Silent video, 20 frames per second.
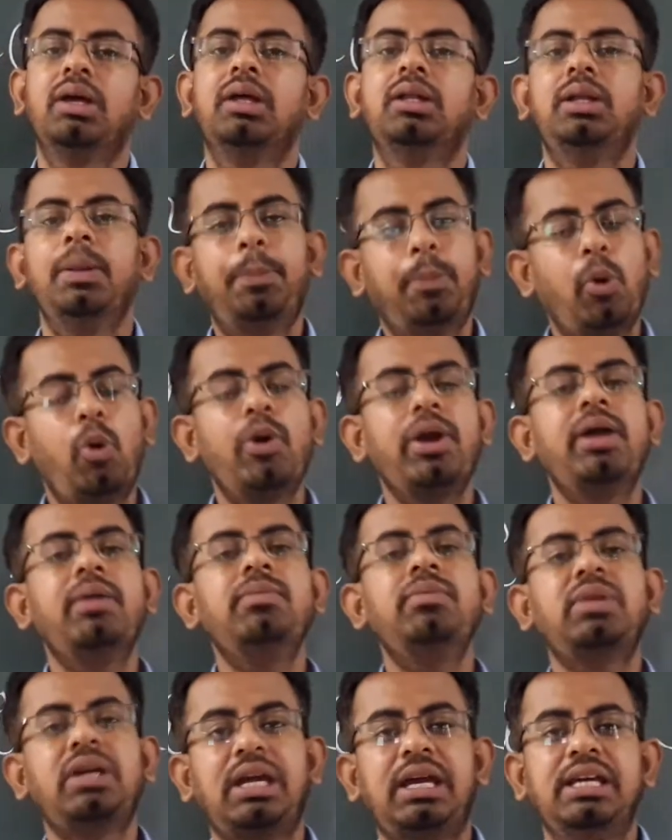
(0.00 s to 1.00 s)
The
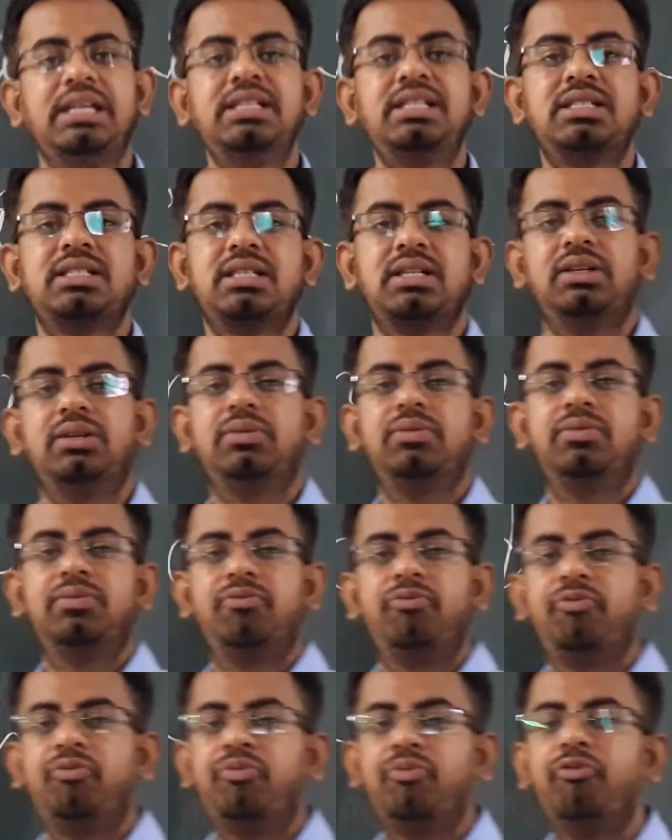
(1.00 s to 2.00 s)
poem is
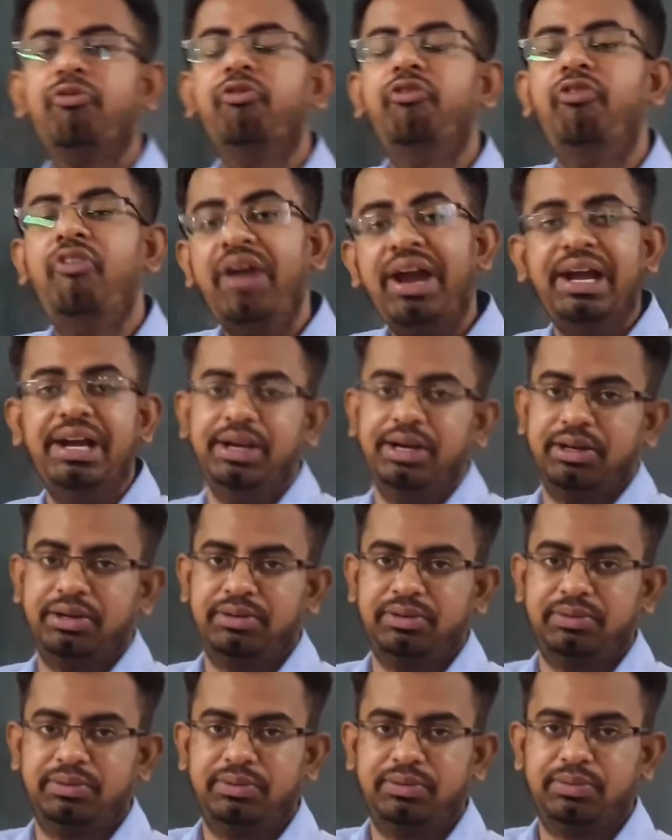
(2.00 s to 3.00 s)

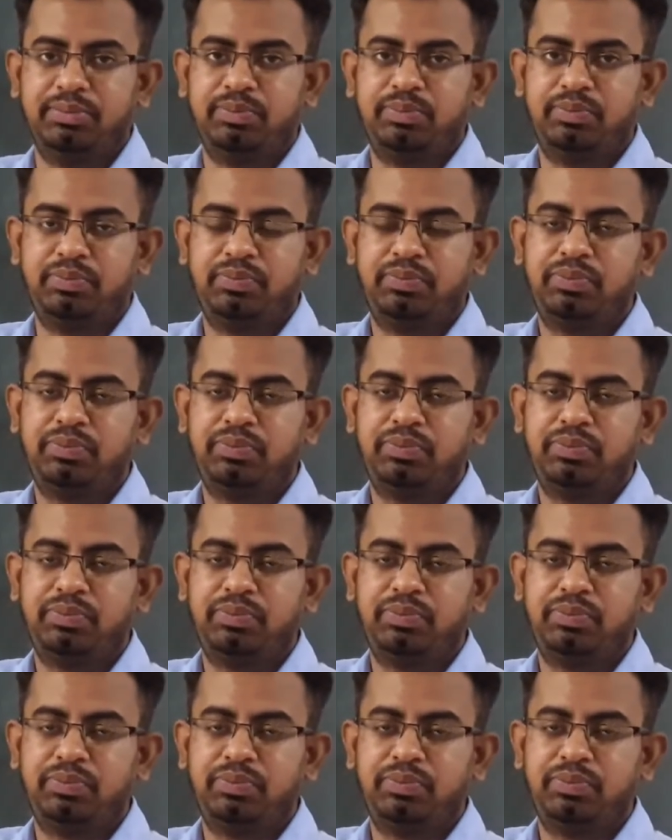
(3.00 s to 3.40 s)
Wind.